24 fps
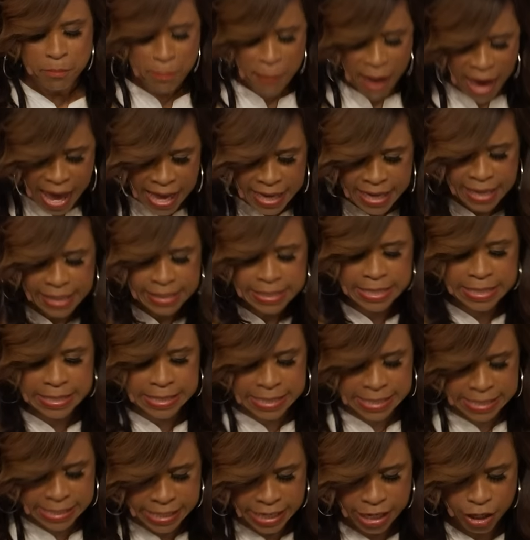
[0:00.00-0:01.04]
Make a
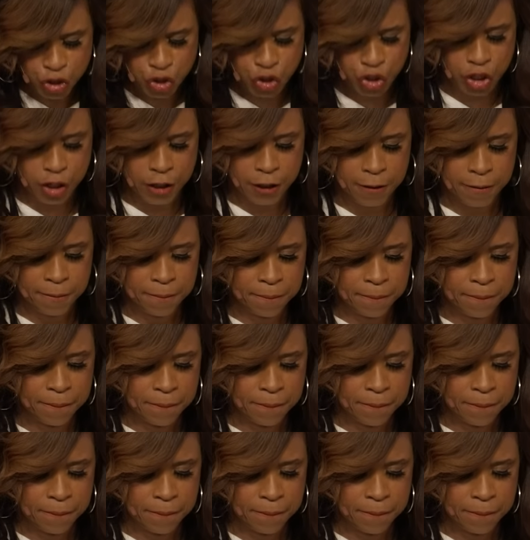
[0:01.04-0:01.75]
decision.